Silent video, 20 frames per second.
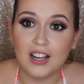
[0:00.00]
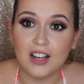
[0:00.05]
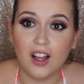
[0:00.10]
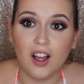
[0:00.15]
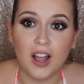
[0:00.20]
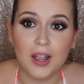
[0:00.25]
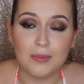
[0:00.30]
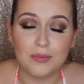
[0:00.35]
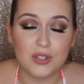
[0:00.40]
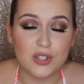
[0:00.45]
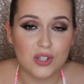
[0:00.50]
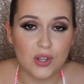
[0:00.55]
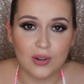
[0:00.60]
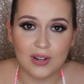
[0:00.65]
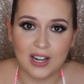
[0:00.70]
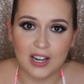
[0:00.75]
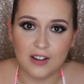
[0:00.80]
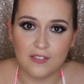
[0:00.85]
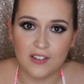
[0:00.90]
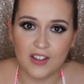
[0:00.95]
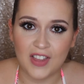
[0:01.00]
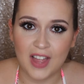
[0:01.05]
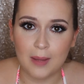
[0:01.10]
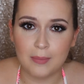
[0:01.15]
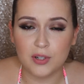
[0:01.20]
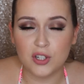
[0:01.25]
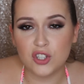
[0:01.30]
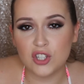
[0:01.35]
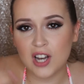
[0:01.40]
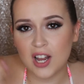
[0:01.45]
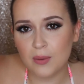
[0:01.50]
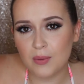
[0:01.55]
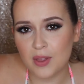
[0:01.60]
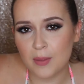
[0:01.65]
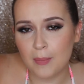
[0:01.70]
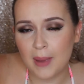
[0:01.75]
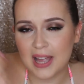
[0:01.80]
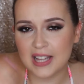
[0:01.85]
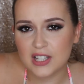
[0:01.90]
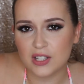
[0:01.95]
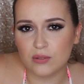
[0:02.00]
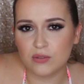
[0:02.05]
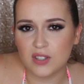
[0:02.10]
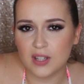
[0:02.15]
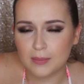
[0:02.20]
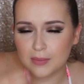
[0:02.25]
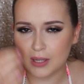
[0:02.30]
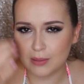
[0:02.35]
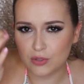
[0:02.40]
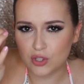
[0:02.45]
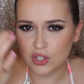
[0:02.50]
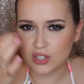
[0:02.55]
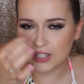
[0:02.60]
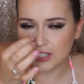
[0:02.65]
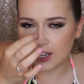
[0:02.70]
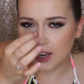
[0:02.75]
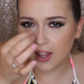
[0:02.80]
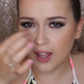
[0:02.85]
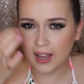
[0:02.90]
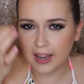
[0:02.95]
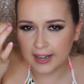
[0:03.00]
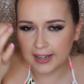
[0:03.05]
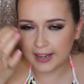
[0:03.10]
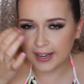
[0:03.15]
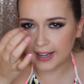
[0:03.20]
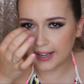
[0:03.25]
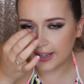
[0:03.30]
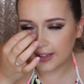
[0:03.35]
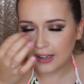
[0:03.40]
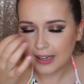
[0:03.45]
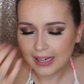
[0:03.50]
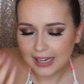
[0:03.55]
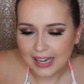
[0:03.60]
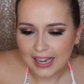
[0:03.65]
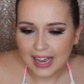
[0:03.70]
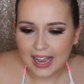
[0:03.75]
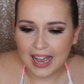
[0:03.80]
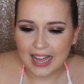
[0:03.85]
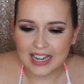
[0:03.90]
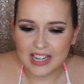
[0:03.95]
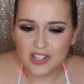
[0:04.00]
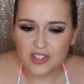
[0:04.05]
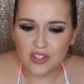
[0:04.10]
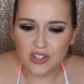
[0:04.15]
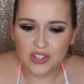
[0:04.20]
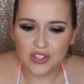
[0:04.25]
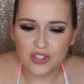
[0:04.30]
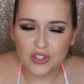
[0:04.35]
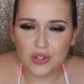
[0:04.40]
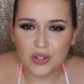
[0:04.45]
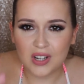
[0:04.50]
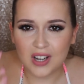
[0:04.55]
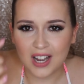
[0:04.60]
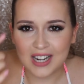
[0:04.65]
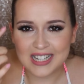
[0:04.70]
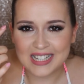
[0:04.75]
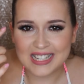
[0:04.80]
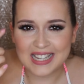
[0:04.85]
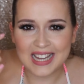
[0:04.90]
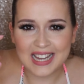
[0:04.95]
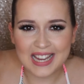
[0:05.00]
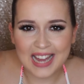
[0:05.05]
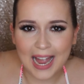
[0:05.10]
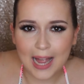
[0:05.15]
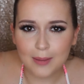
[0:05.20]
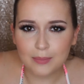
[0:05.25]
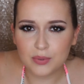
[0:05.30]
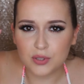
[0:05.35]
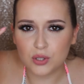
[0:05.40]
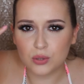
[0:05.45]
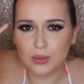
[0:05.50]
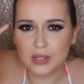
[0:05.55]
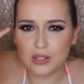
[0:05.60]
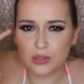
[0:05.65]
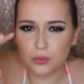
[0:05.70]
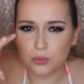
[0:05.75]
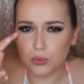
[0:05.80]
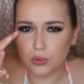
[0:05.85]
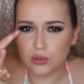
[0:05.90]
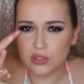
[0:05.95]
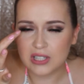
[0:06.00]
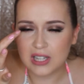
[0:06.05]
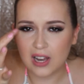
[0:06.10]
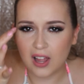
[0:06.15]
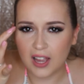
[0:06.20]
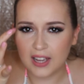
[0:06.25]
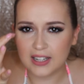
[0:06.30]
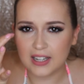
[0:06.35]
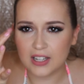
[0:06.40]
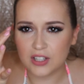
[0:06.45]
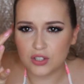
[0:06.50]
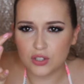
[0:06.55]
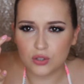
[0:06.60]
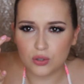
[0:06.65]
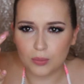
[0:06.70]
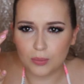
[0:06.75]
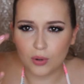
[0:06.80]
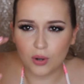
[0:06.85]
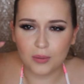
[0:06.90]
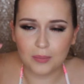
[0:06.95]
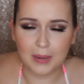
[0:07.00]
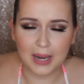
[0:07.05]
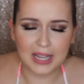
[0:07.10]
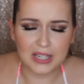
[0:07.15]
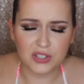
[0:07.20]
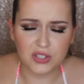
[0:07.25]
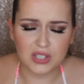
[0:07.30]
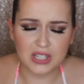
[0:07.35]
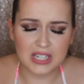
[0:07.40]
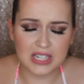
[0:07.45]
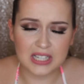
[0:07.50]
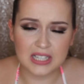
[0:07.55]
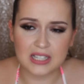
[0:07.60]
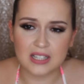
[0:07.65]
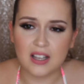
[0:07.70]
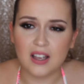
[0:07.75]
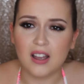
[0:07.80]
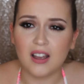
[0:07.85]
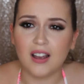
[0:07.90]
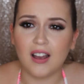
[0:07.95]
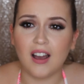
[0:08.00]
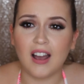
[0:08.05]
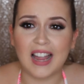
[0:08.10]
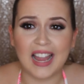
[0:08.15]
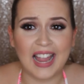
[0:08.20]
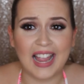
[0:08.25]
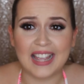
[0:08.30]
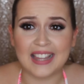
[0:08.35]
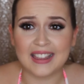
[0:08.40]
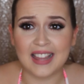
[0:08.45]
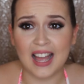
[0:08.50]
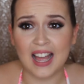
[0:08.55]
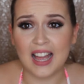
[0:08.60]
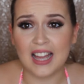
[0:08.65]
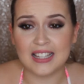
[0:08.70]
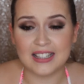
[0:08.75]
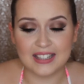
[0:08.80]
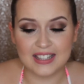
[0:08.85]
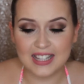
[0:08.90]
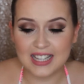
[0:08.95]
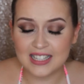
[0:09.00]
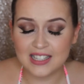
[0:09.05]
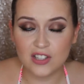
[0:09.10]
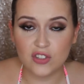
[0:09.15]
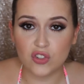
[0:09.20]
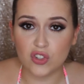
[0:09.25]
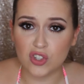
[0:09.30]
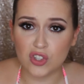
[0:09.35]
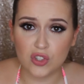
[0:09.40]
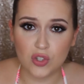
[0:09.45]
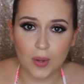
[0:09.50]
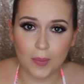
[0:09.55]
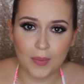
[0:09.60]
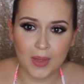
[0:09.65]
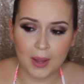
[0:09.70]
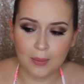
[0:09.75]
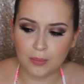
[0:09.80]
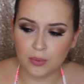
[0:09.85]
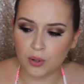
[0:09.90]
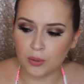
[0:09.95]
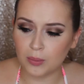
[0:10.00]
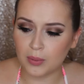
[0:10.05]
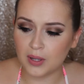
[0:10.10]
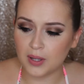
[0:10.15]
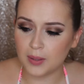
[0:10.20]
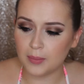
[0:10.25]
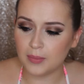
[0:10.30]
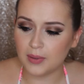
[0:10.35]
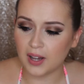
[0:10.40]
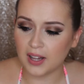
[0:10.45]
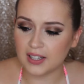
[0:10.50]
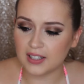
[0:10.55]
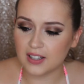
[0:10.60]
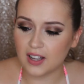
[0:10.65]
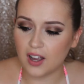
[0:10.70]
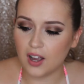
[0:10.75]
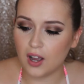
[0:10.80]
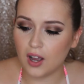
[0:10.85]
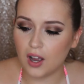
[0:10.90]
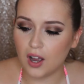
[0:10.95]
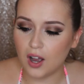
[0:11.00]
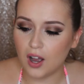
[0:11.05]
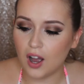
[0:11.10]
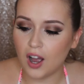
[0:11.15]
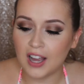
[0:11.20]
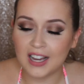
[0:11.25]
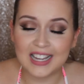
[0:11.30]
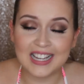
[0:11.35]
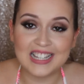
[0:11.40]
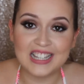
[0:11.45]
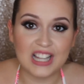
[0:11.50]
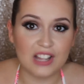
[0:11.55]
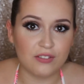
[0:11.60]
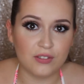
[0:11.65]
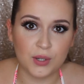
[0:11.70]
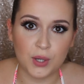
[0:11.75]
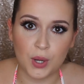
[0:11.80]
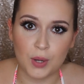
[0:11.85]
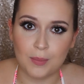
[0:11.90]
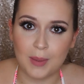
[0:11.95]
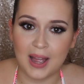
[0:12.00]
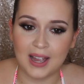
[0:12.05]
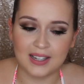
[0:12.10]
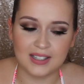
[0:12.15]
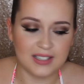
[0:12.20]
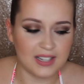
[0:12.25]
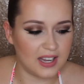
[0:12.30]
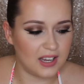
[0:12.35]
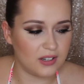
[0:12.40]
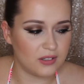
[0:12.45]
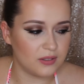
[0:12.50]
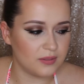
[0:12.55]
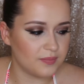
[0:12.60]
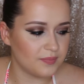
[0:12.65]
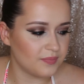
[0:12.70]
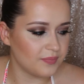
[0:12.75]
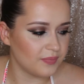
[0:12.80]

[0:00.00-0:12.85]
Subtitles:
I'm so glad I found that out, because you know, like with a pencil sometimes you can line it and it just, you can kind of see a gap between your waterline and your bottom lashes. I hate that, and this has just stopped that problem. Like, I can never go back now.